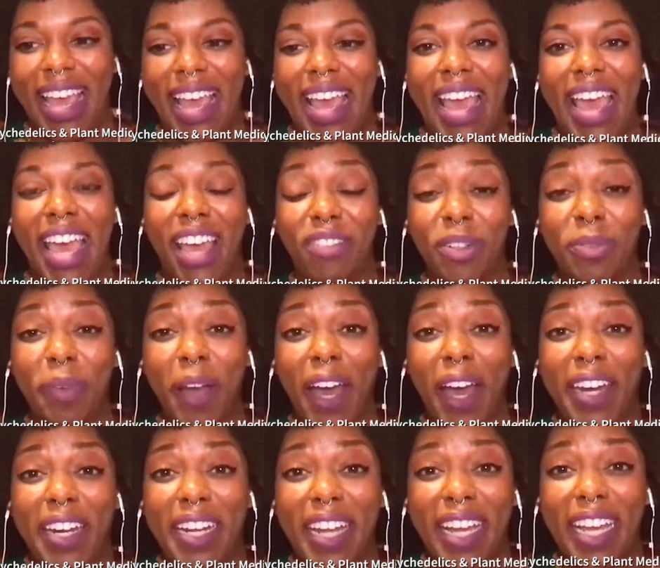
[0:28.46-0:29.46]

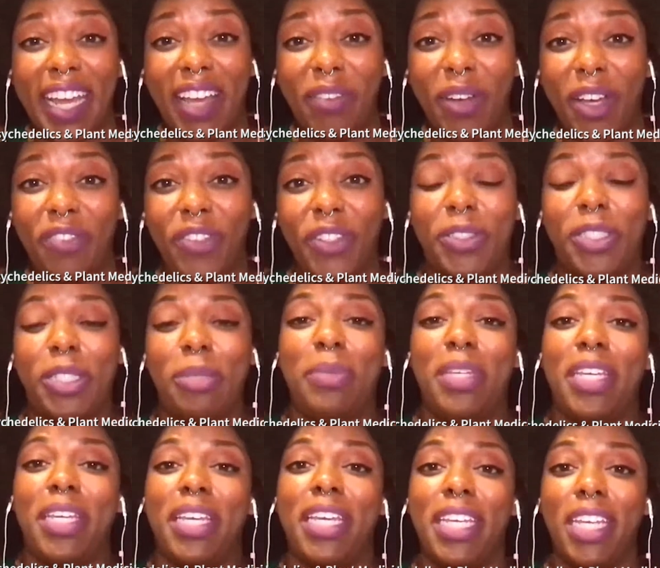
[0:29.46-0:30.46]
Everybody, I can't wait for you to
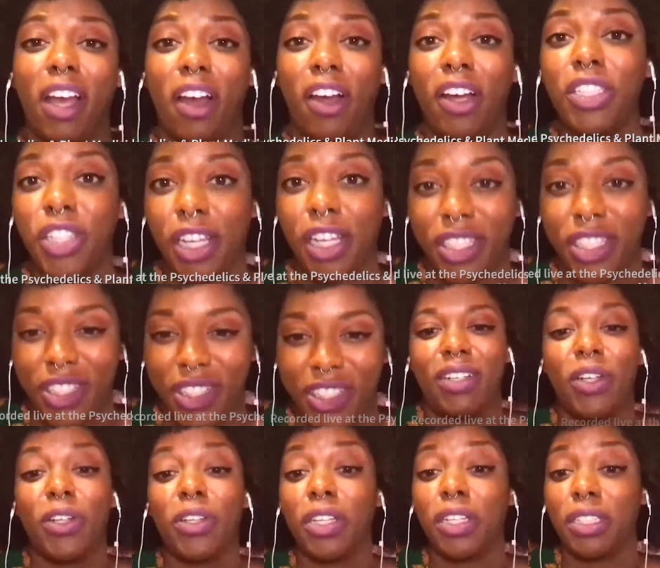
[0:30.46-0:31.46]
meet Chiara
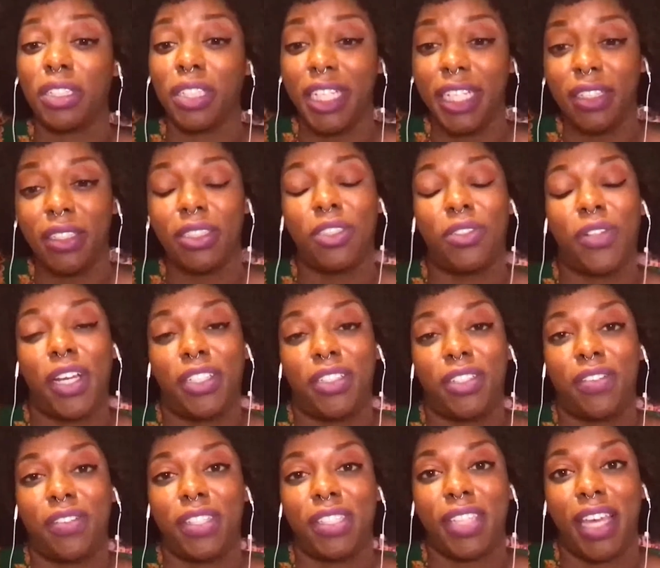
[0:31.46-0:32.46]
Juster, the legal director
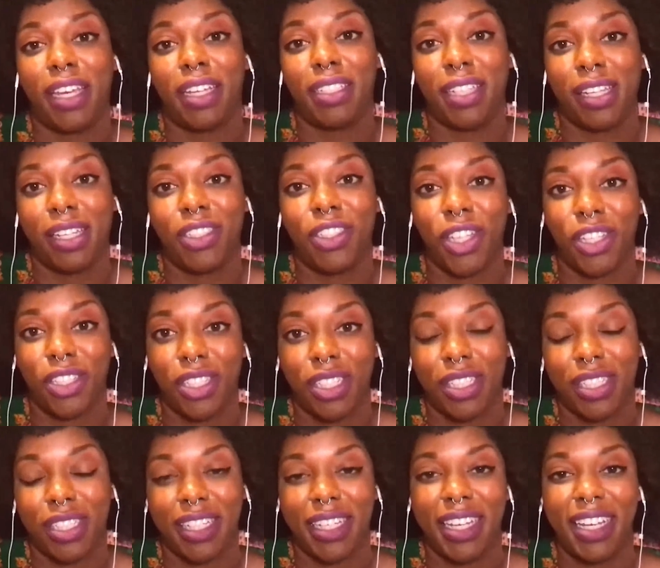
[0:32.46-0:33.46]
of the Psychedelic Justice
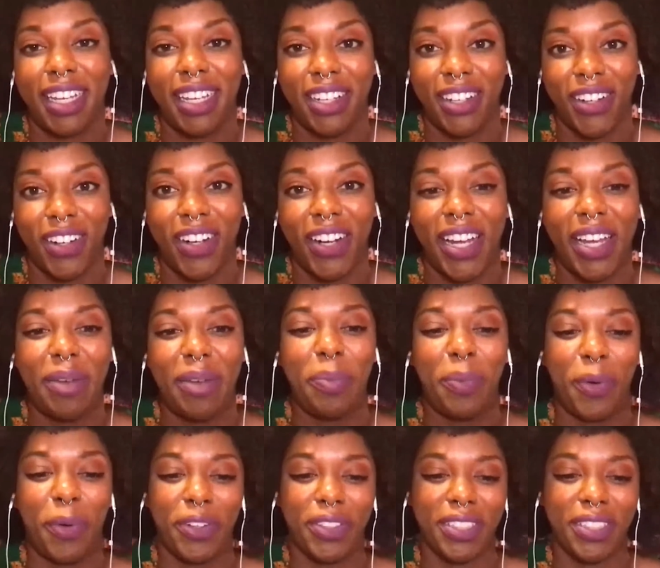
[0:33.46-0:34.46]
League here in Portland,